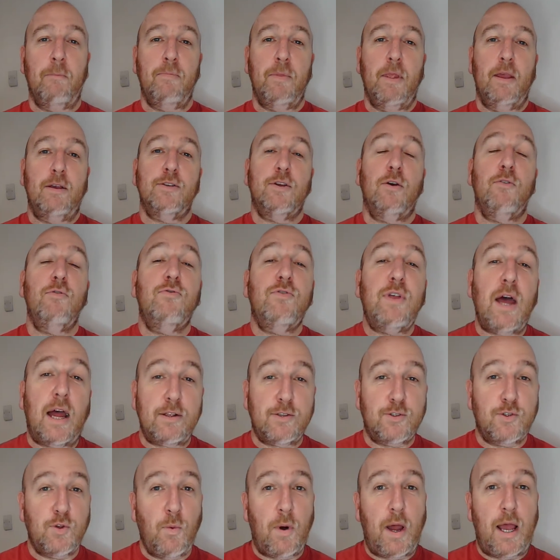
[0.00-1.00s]
So that's
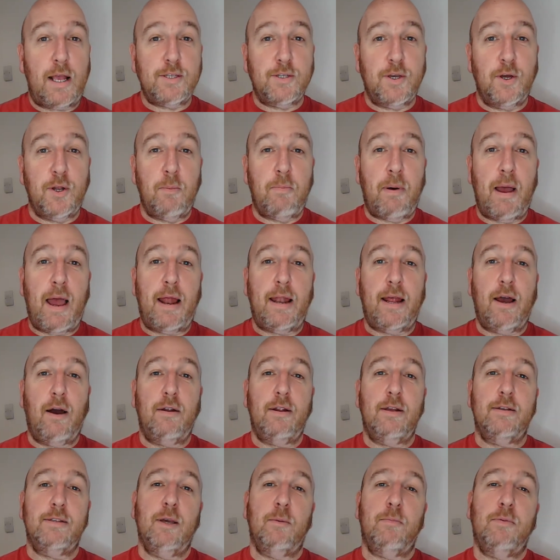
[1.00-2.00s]
the way it's going to pan out
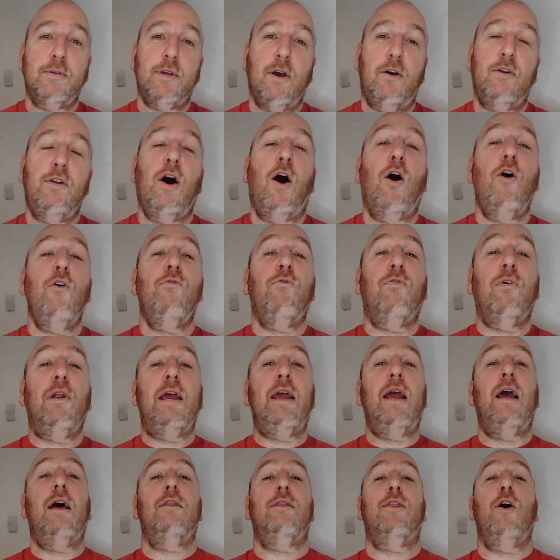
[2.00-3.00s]
this episode.
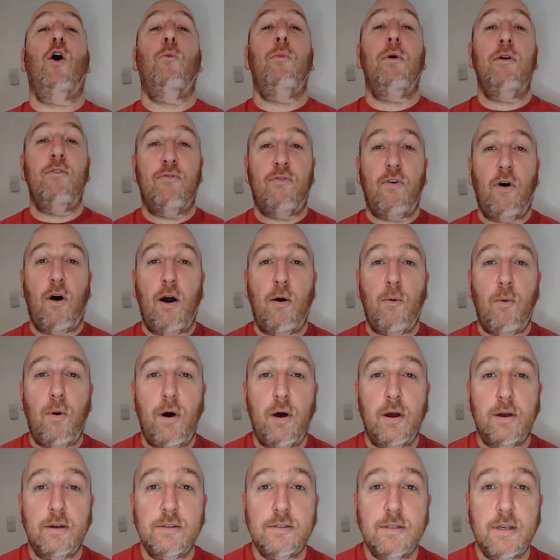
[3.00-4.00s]
Hopefully there'll be
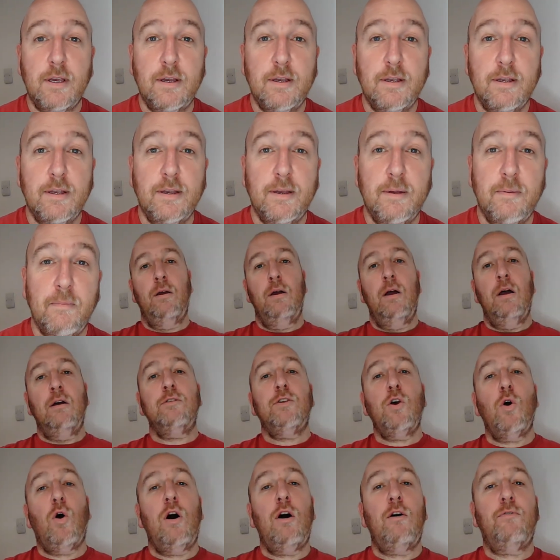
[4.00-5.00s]
fireworks.
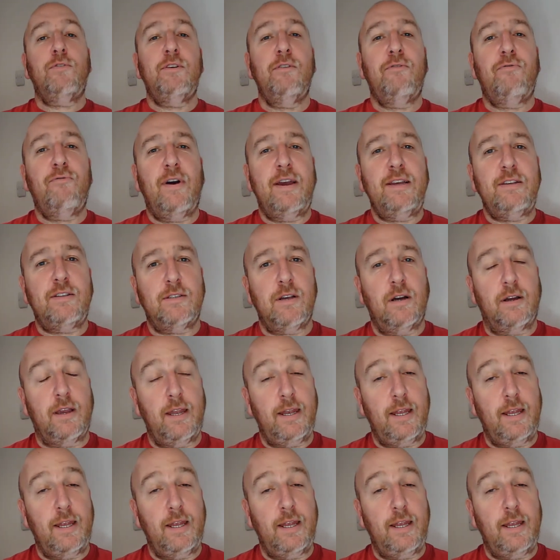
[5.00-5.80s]
So after face sucking